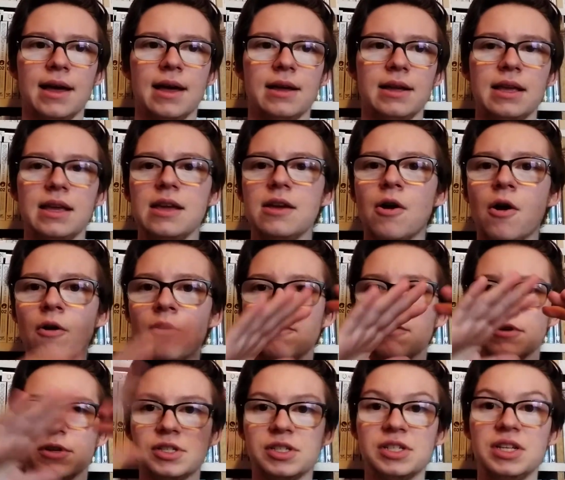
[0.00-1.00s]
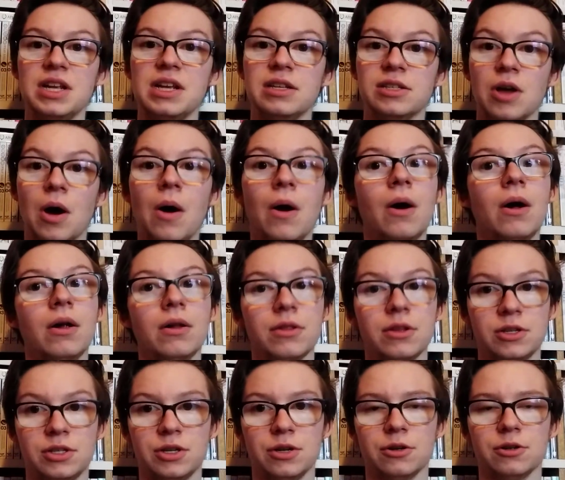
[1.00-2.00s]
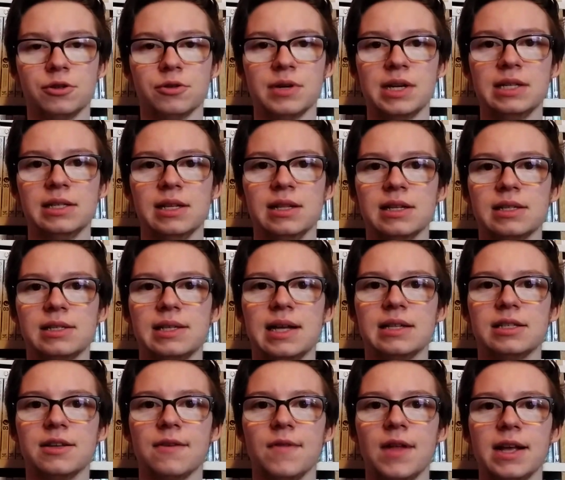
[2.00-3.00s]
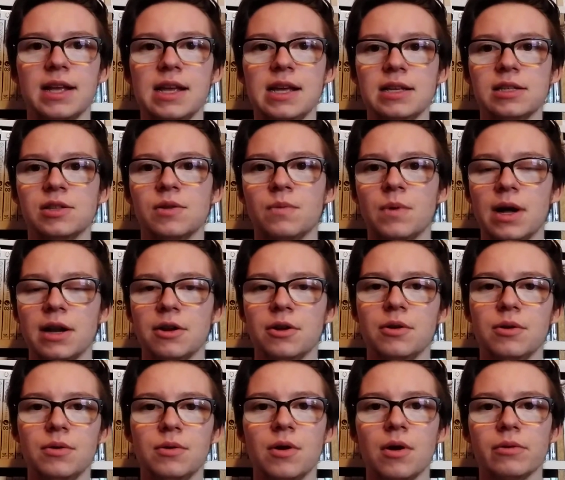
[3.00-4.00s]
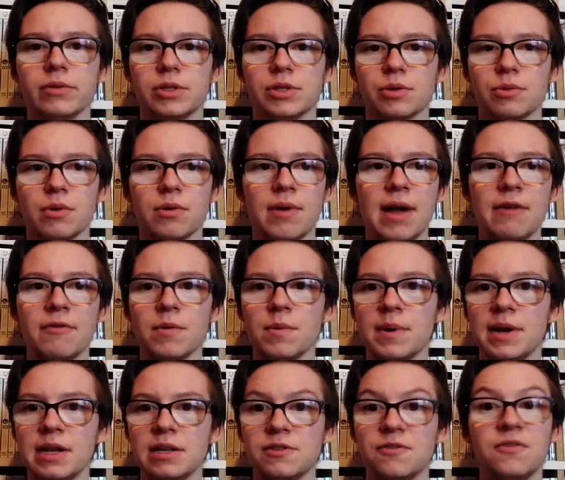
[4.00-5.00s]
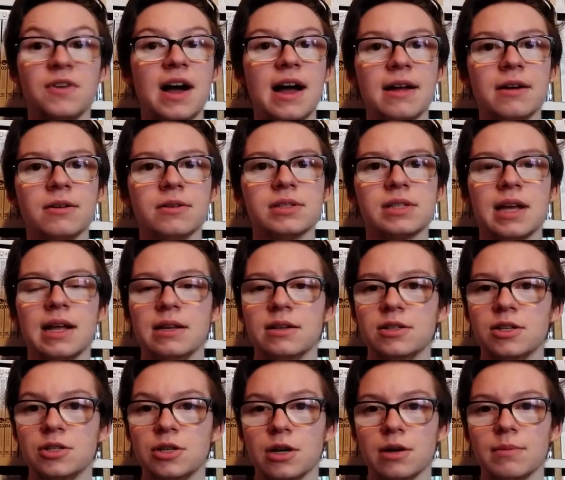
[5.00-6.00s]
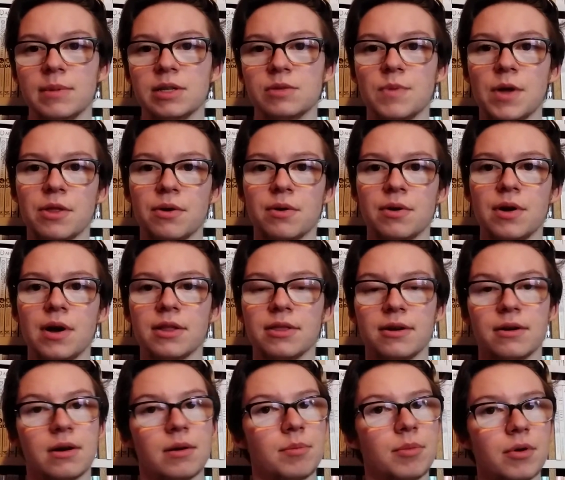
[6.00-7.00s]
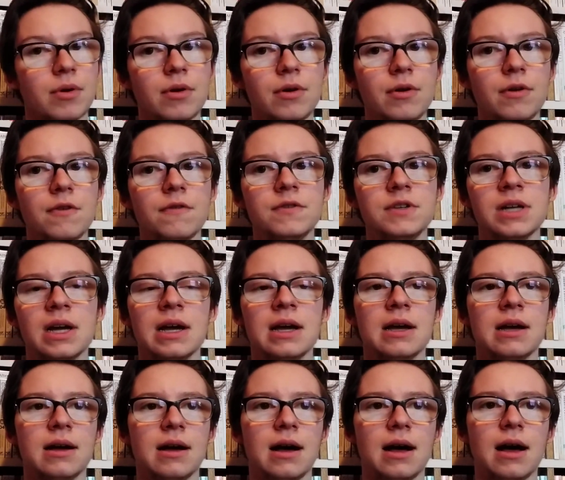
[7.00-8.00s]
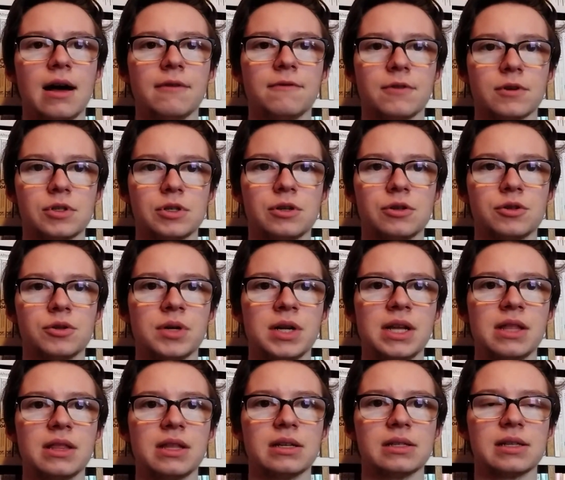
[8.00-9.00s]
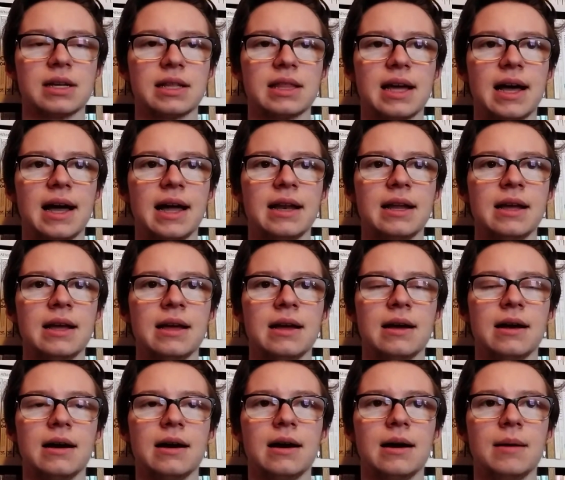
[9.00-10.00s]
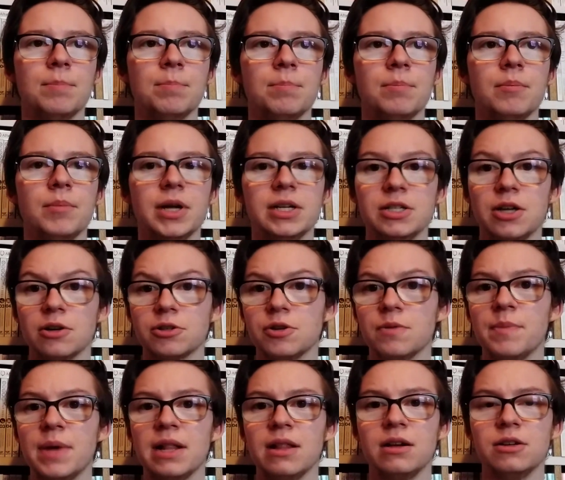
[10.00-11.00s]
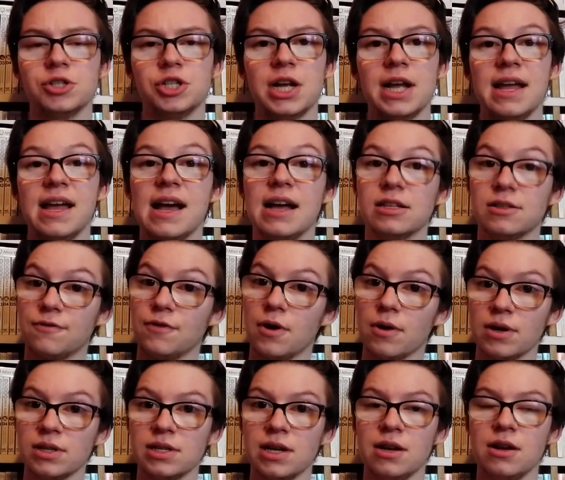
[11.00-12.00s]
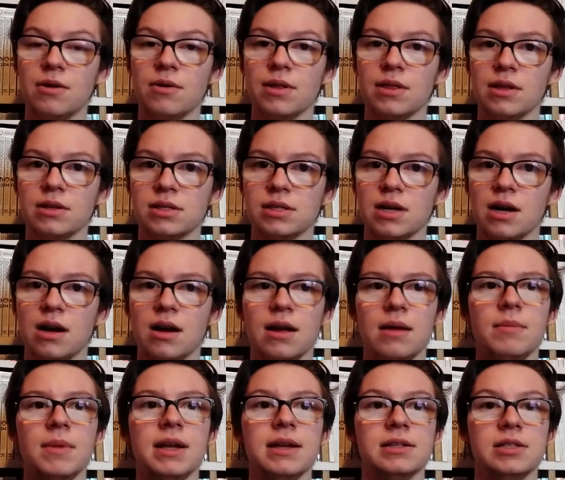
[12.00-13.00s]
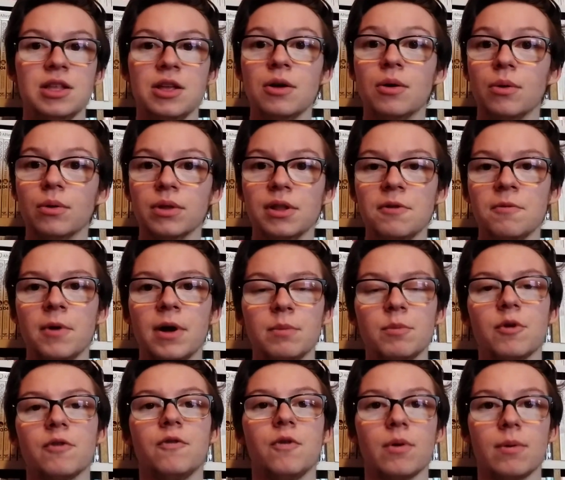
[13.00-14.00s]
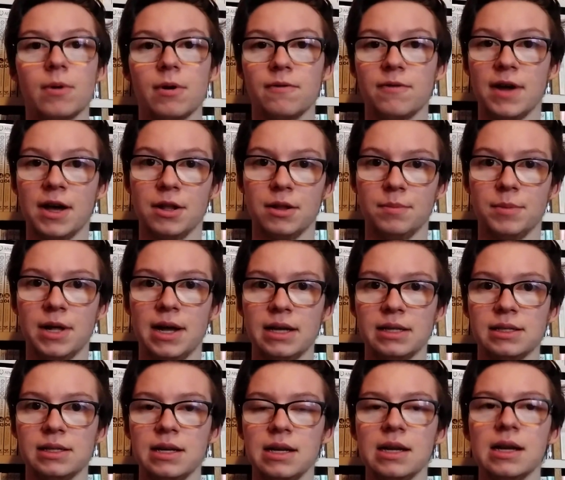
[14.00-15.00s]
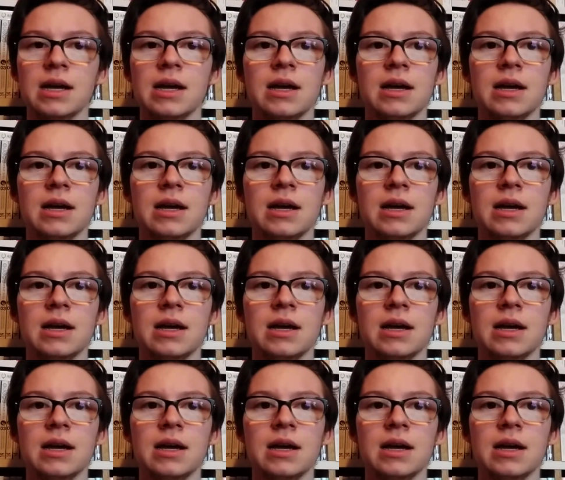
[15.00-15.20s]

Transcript: He oversees all the surgeries in the sense of like he's the one who goes through everybody's files and determines whether or not they're approved for surgery and things like that. But Dr. Belanger, as far as I know at this time, is the only one performing phalloplasty.